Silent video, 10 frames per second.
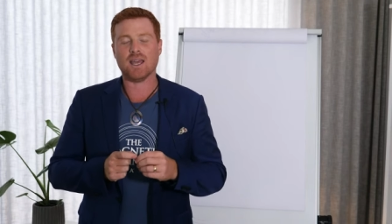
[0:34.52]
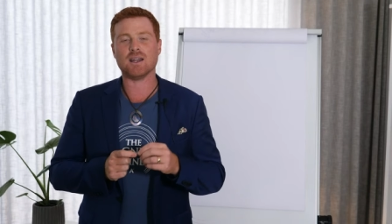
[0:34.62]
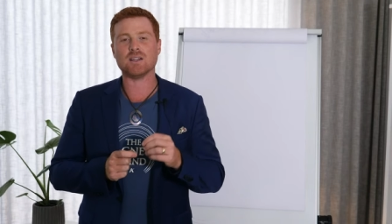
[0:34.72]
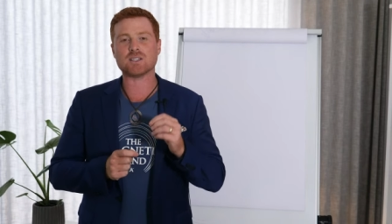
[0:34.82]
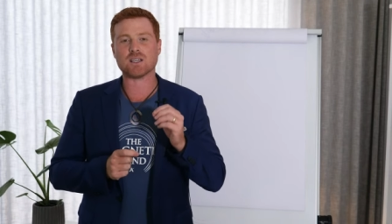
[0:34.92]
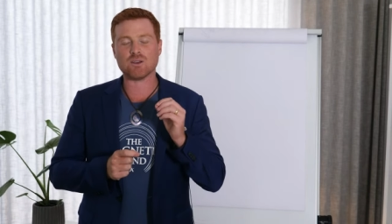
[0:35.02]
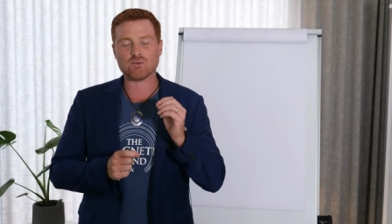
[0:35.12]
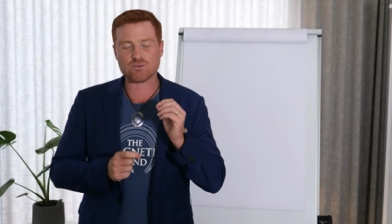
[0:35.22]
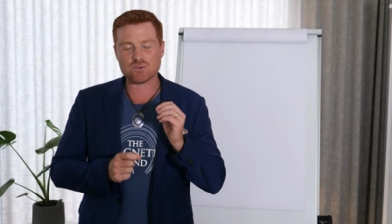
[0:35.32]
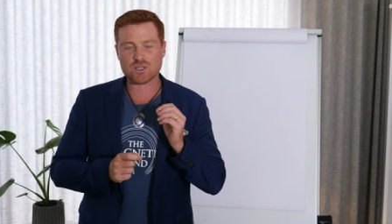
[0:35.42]
And it's,
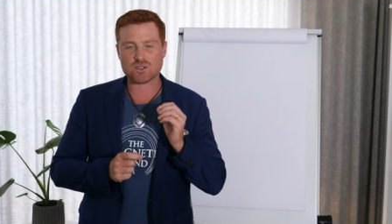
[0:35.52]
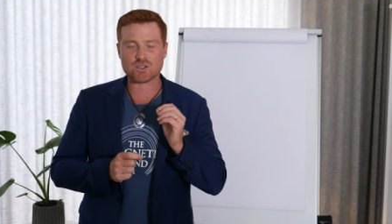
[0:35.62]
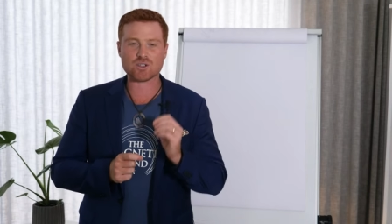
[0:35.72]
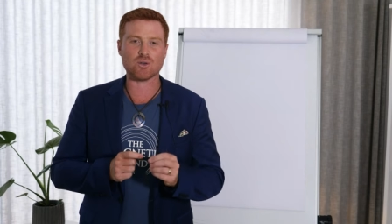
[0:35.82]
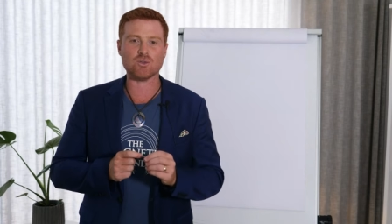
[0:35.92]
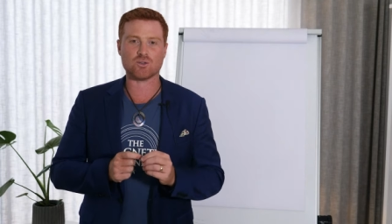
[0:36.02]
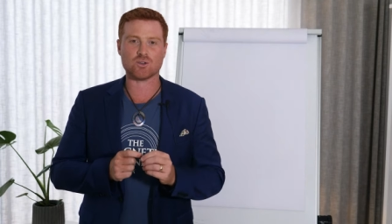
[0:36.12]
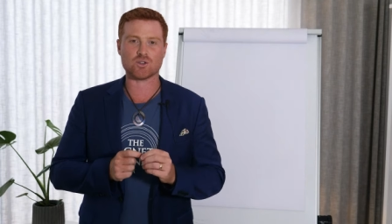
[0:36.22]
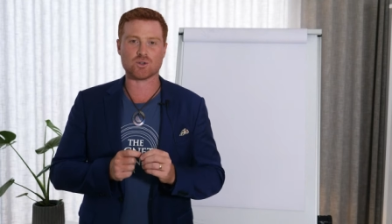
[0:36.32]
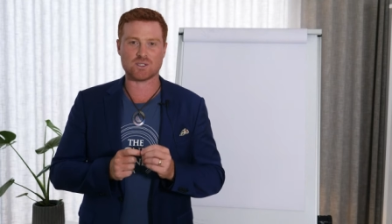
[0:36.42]
it's so
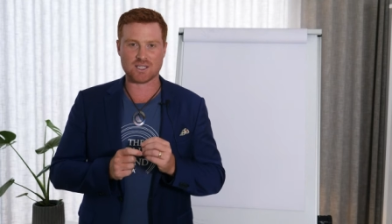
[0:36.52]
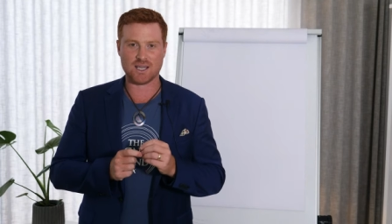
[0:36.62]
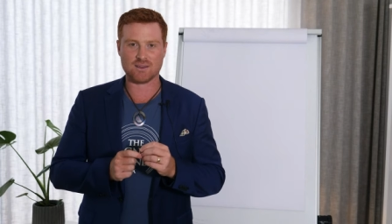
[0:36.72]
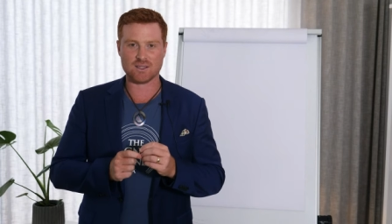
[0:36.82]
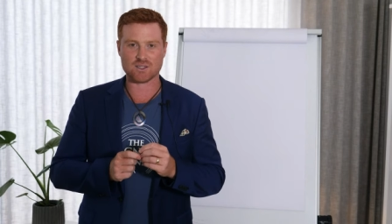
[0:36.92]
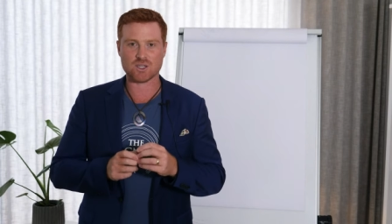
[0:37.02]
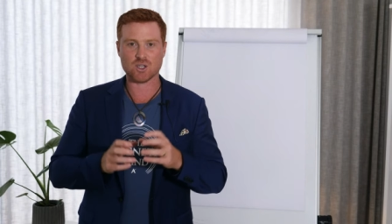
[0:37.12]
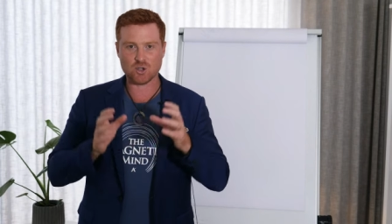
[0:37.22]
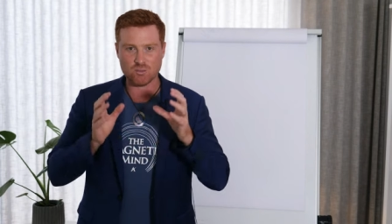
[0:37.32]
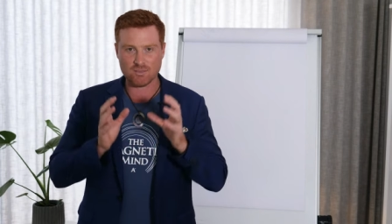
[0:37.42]
crucial to get
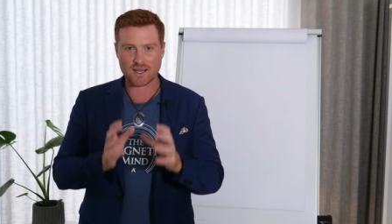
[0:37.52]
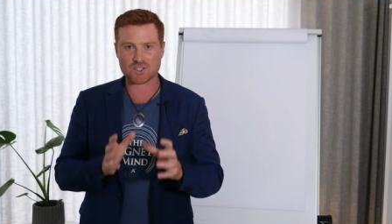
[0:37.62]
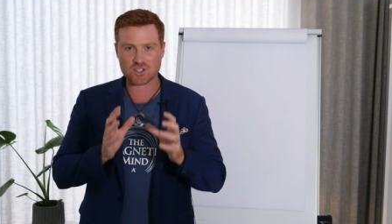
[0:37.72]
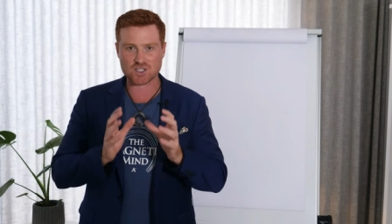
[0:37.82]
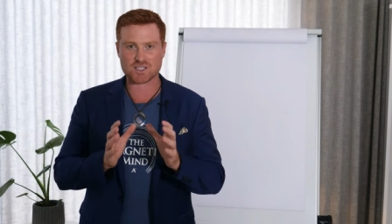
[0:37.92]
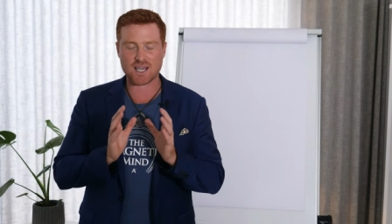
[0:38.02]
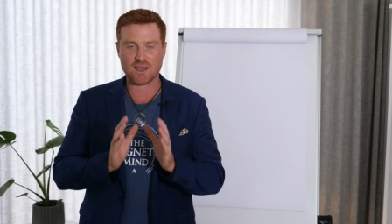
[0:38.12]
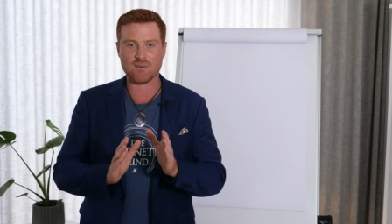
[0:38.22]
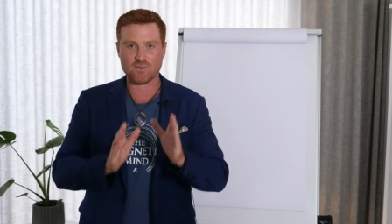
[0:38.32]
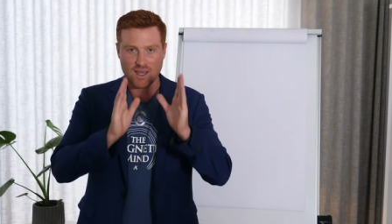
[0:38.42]
this. You must just
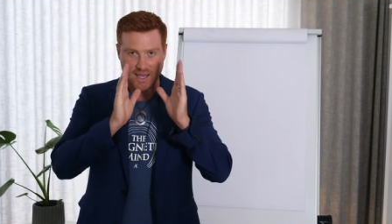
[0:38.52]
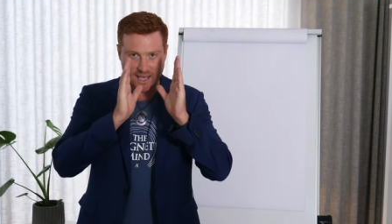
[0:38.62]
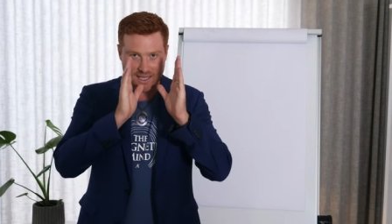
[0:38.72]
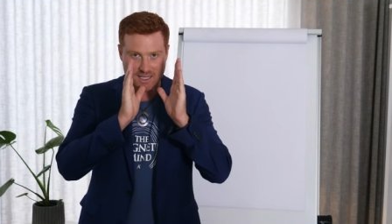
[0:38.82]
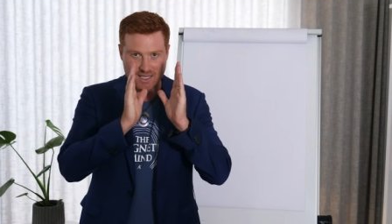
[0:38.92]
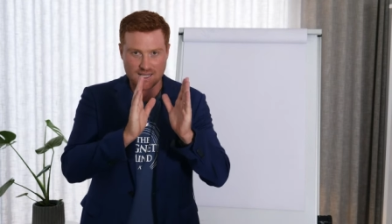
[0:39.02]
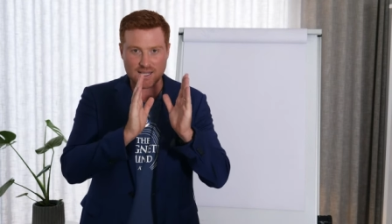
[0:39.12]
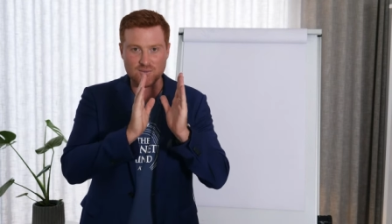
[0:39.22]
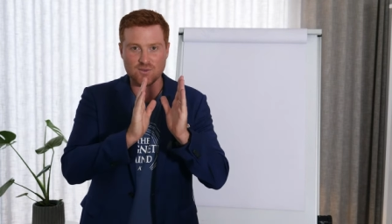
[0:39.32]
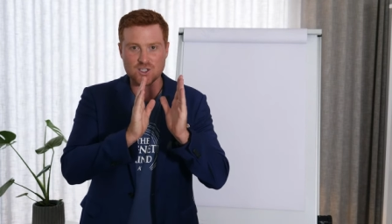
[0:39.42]
have a
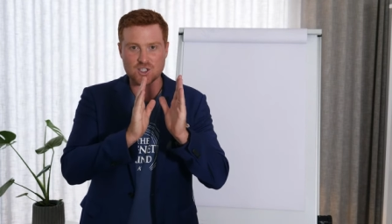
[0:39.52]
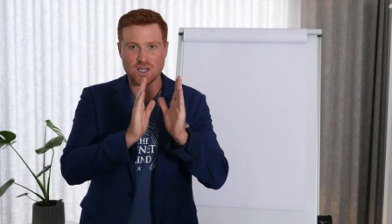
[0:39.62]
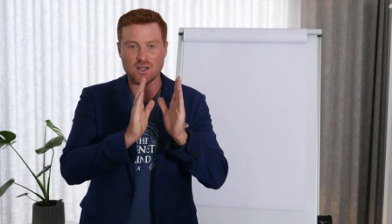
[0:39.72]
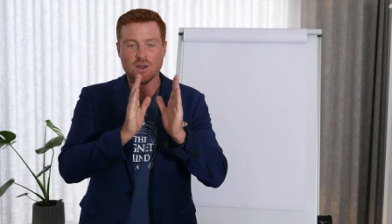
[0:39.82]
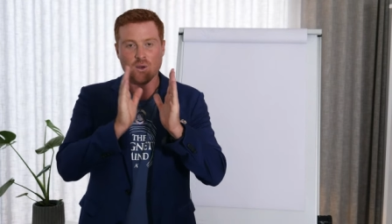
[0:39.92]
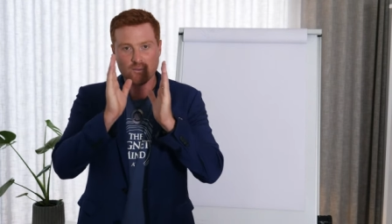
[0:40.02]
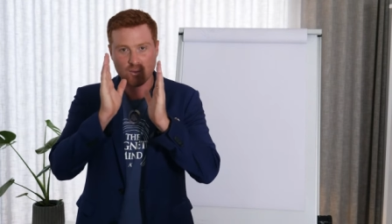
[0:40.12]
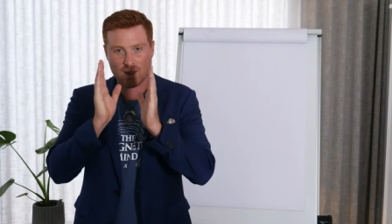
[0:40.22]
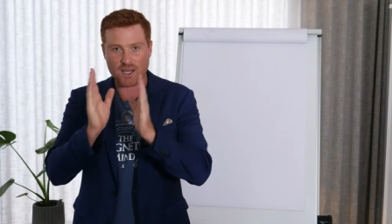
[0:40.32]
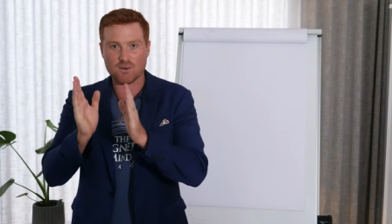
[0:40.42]
clear vision
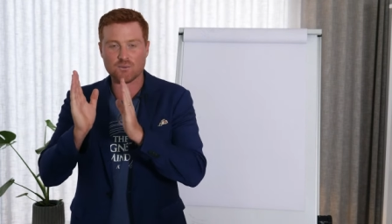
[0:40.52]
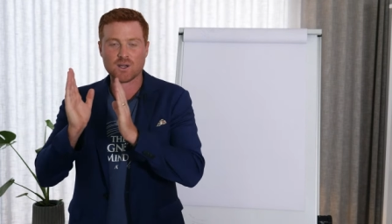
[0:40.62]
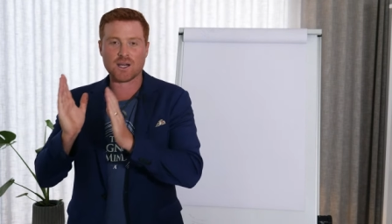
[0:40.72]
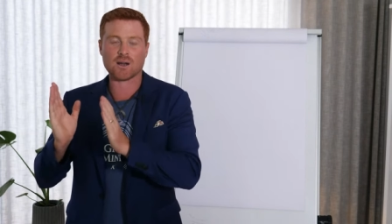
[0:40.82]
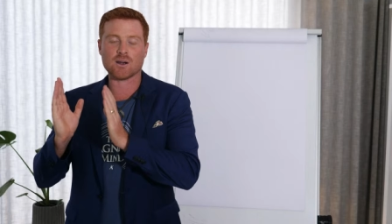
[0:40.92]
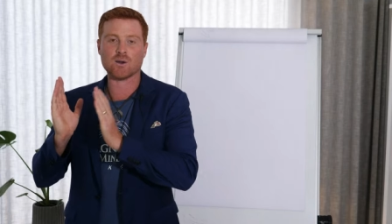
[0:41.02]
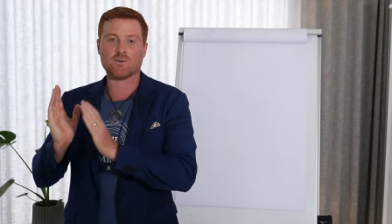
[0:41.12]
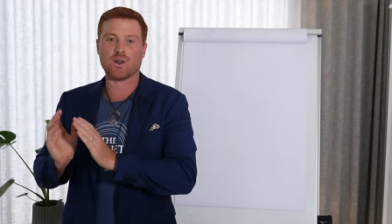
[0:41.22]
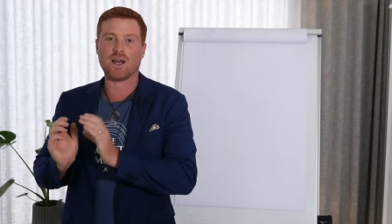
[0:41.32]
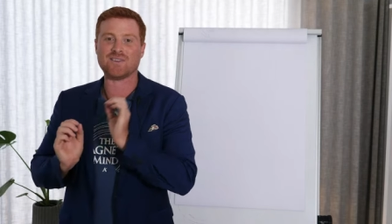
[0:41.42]
for every area
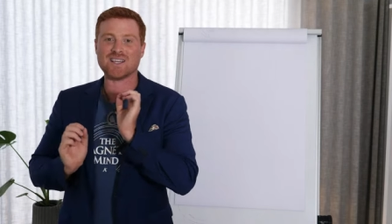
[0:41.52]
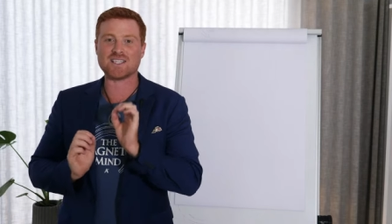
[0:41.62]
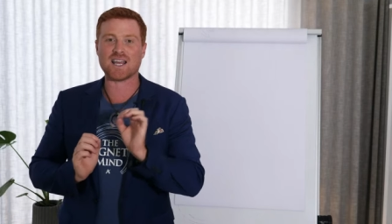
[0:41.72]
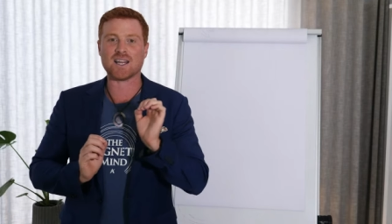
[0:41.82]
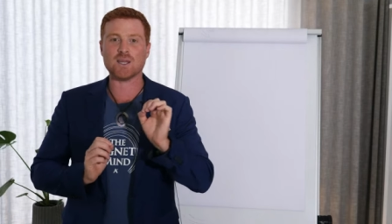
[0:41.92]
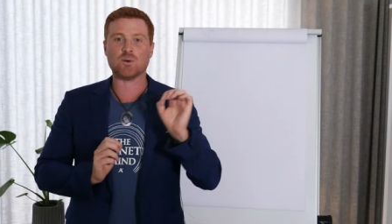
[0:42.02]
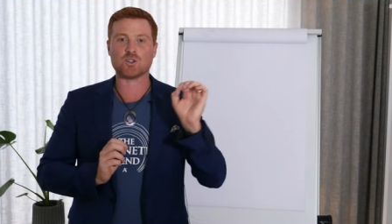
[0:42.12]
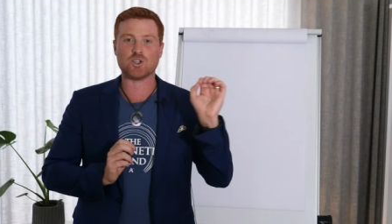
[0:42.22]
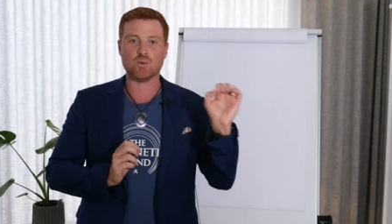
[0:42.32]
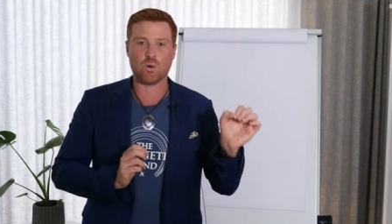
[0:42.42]
of life, exactly
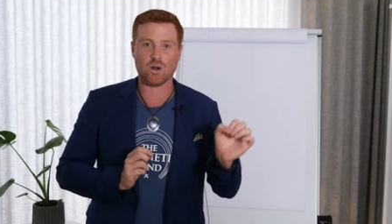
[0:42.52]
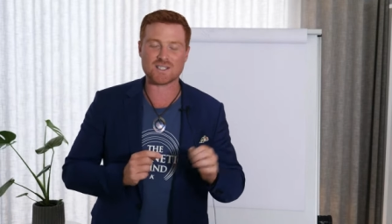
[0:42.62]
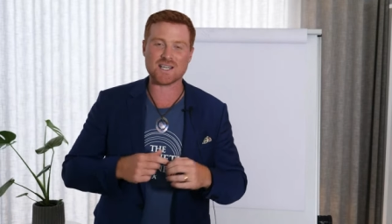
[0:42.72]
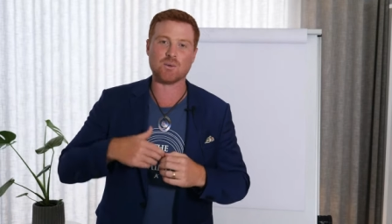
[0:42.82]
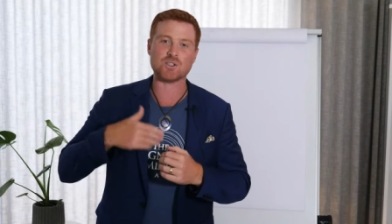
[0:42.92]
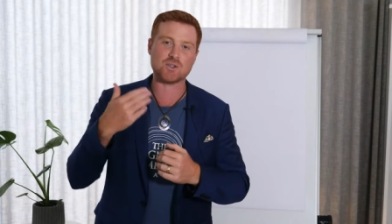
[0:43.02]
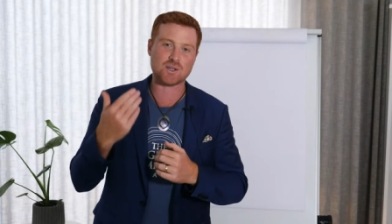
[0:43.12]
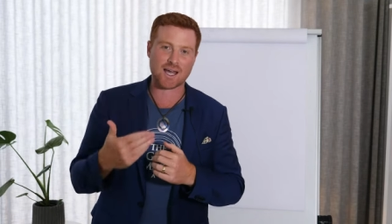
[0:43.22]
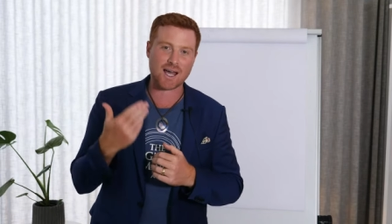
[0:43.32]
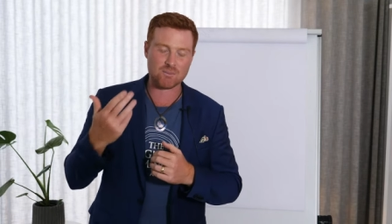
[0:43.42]
what you want. Now, what you
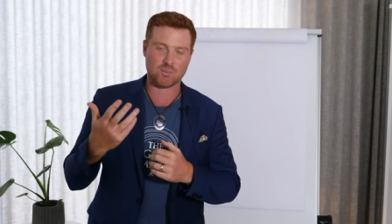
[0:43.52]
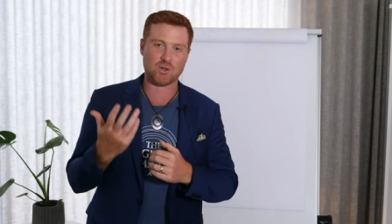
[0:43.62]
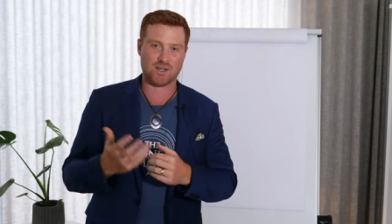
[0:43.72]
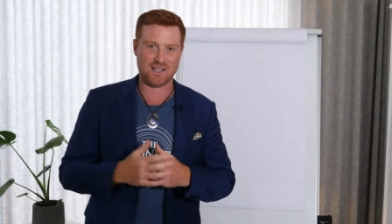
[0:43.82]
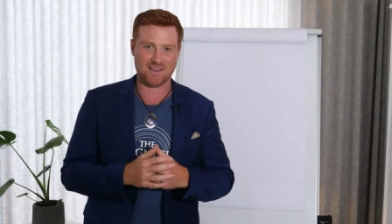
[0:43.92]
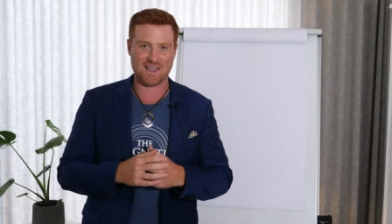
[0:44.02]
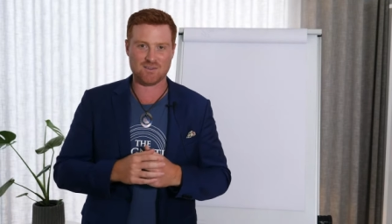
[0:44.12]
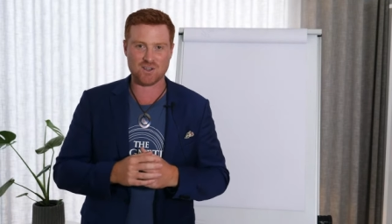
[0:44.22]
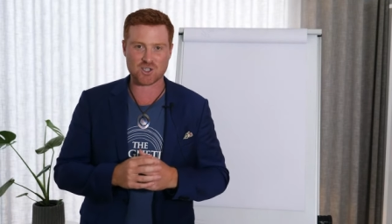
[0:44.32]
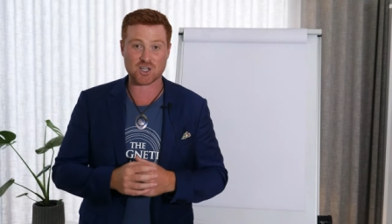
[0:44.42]
can't put in
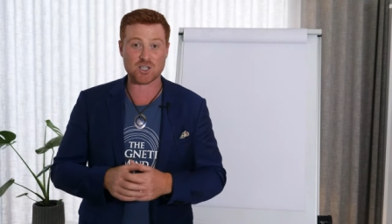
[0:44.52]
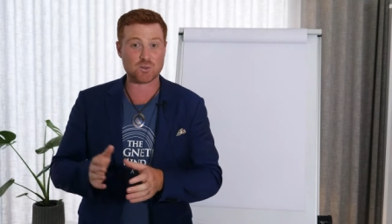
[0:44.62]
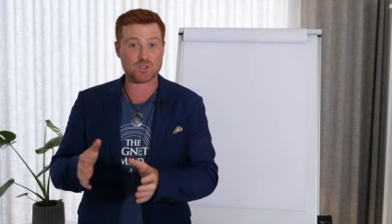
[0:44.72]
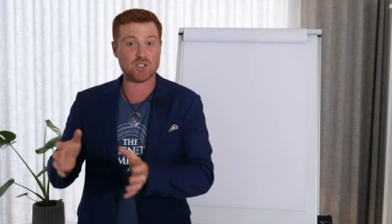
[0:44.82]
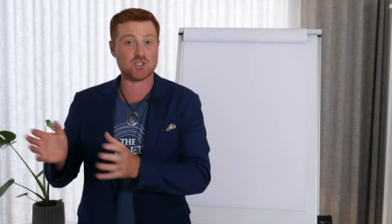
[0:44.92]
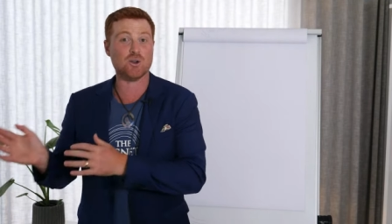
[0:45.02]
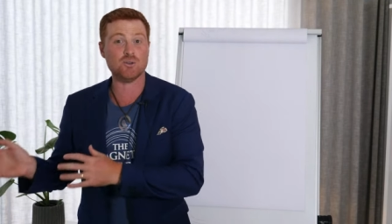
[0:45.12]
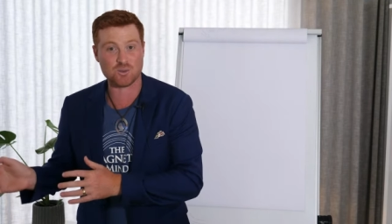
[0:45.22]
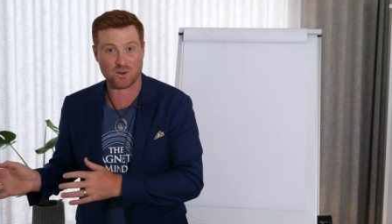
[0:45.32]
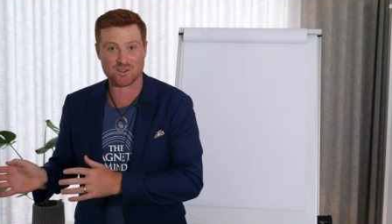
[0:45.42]
that vision is what you
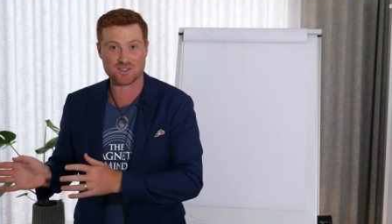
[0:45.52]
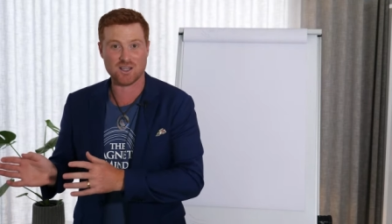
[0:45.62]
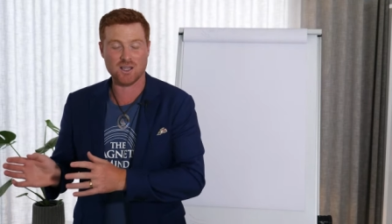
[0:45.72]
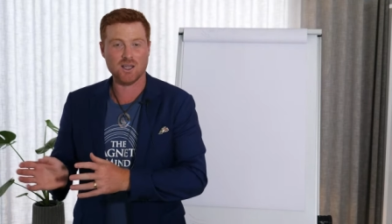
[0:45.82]
don't want.